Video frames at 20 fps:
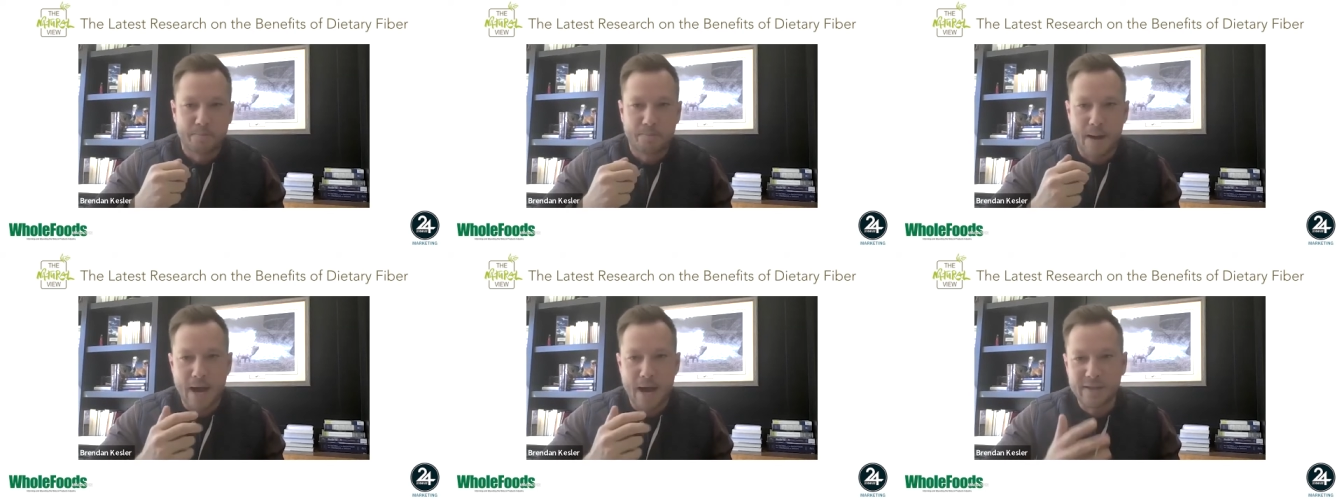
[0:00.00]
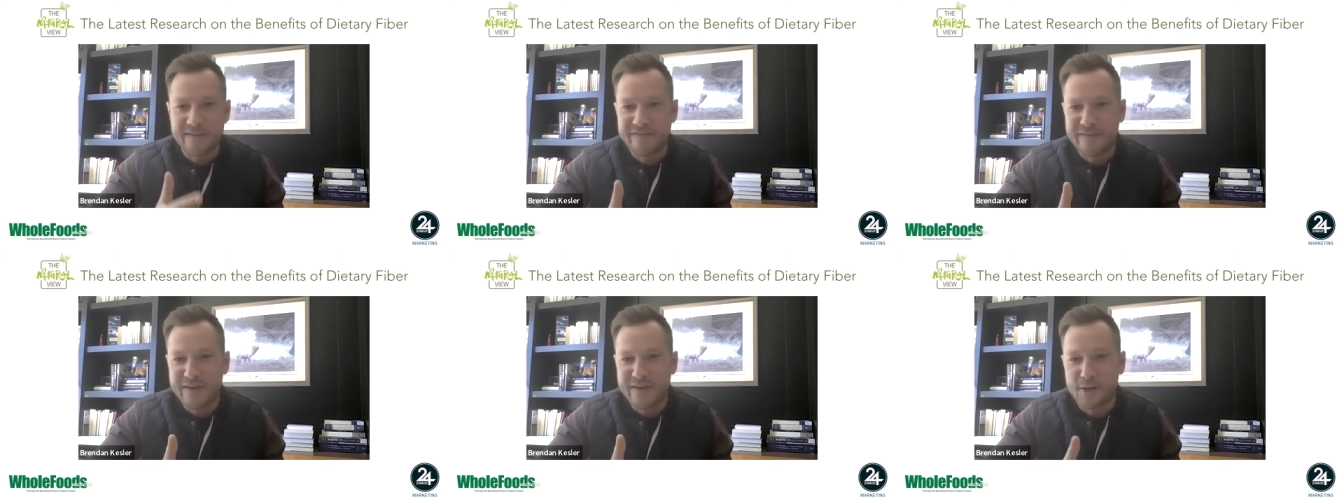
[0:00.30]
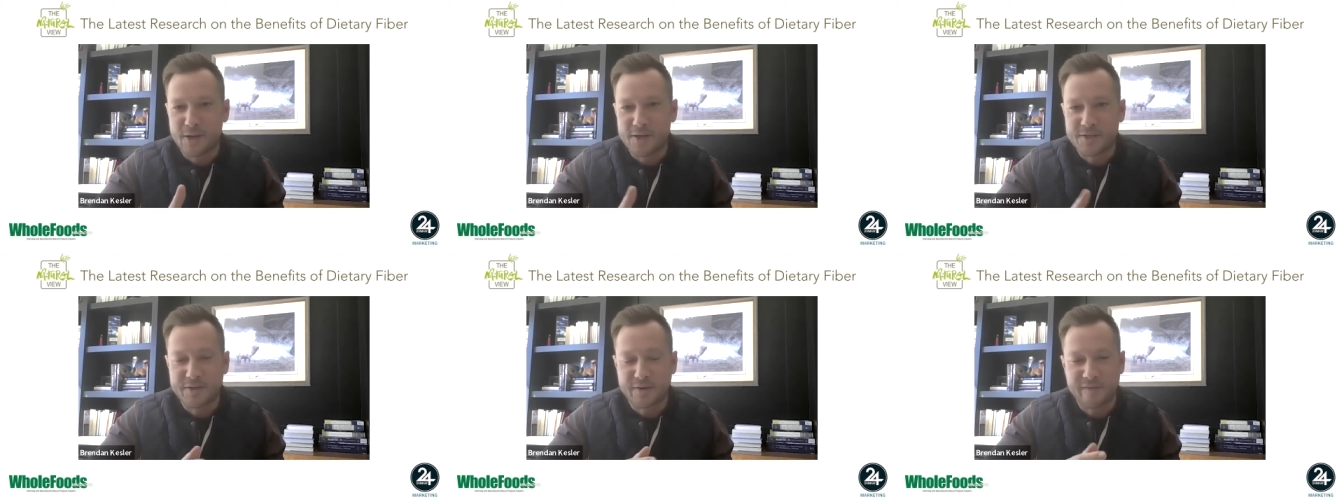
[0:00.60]

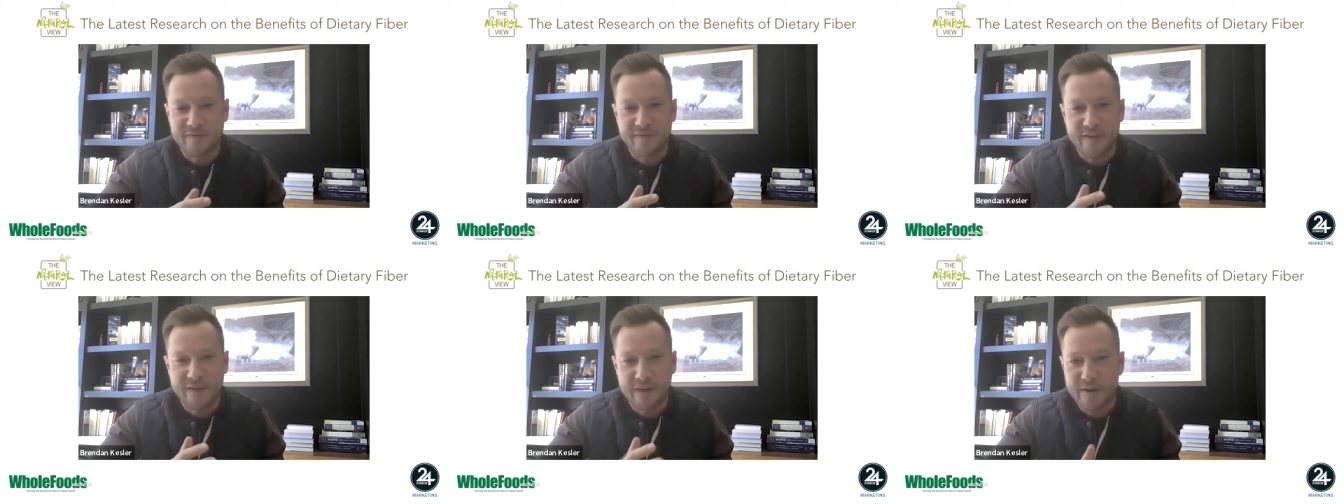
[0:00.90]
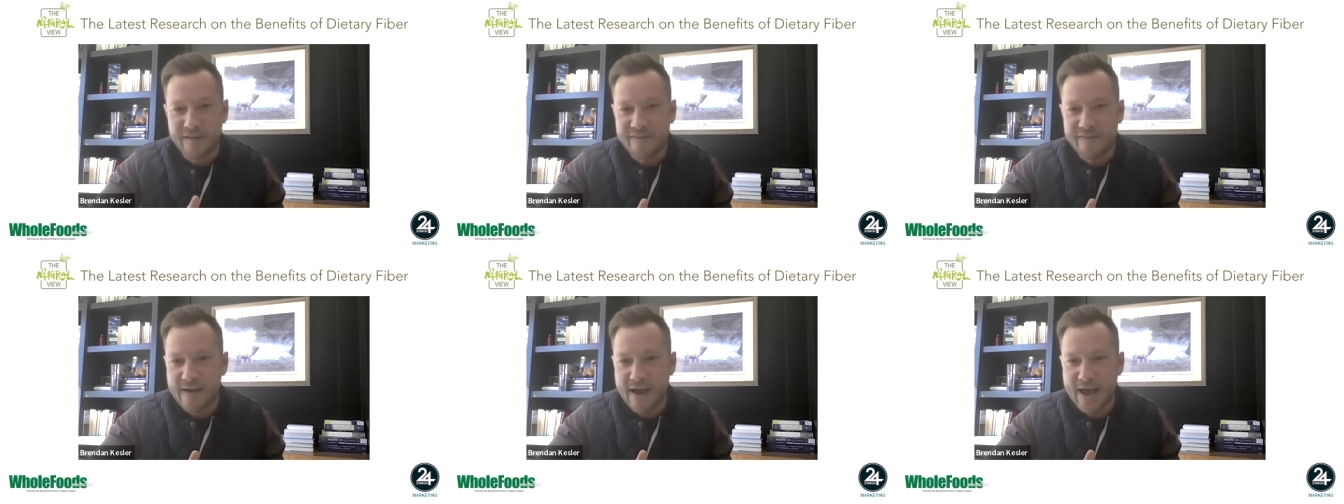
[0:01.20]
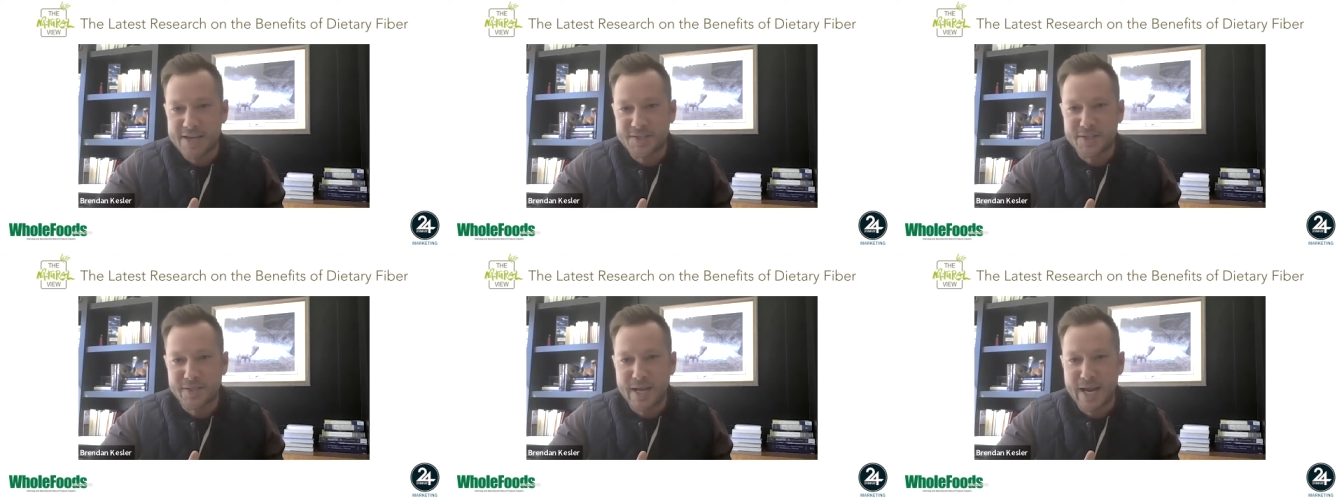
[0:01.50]
Polyphenols are very
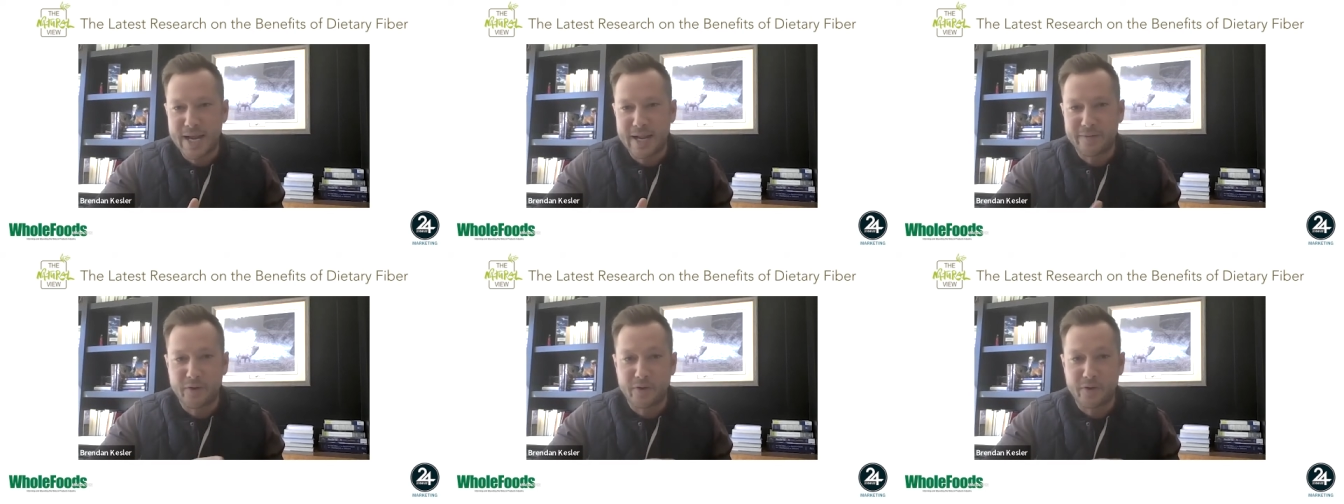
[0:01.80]
fascinating.